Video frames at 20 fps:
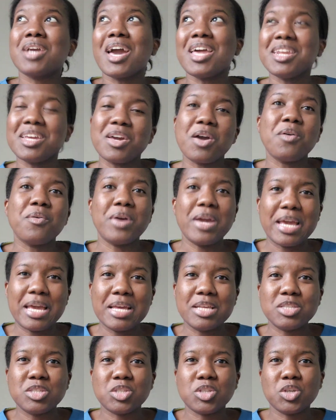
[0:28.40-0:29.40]
kind of go
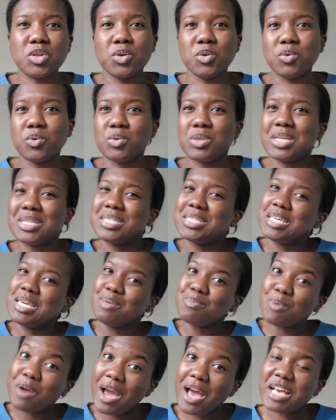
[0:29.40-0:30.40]
into the
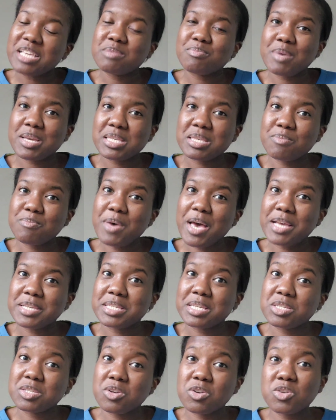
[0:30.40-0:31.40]
deeper aspects of
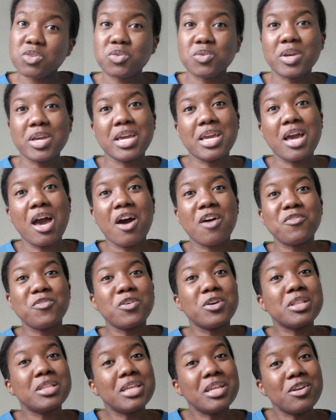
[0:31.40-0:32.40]
plastic surgery,
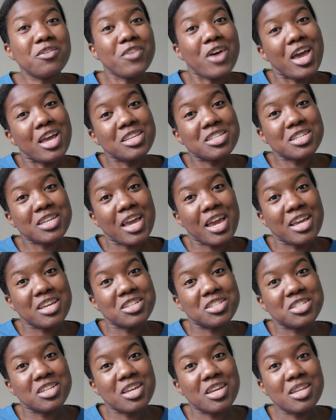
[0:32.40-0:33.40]
offer a little
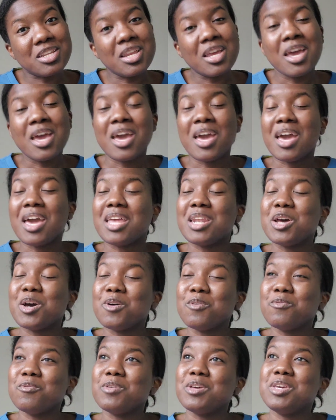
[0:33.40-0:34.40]
education, and
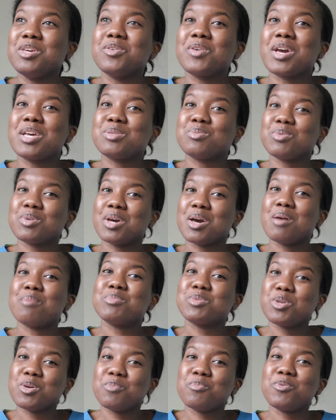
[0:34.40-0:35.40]
hopefully you guys will
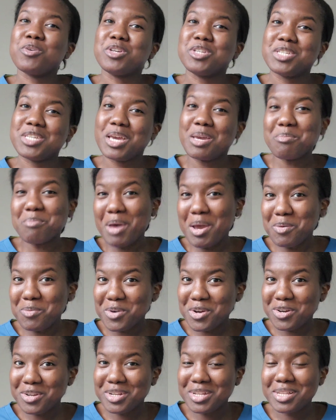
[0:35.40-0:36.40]
come to appreciate my
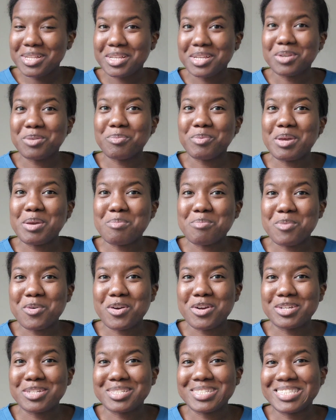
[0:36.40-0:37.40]
world a little bit
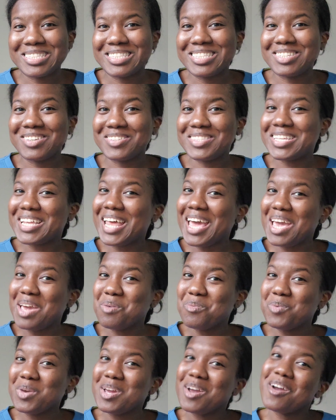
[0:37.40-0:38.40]
more. So
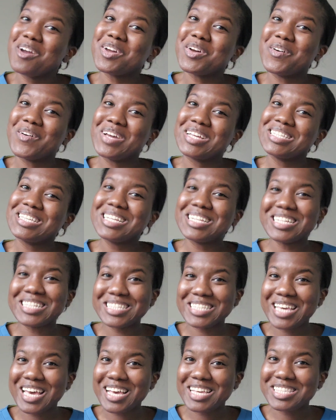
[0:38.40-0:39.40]
today we are going to
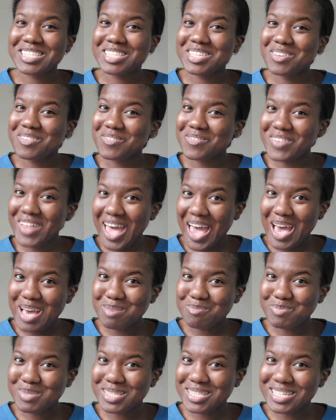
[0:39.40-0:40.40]
discuss
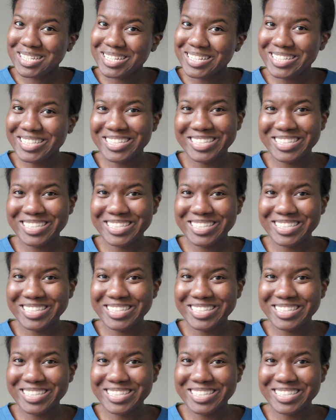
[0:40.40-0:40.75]
flaps.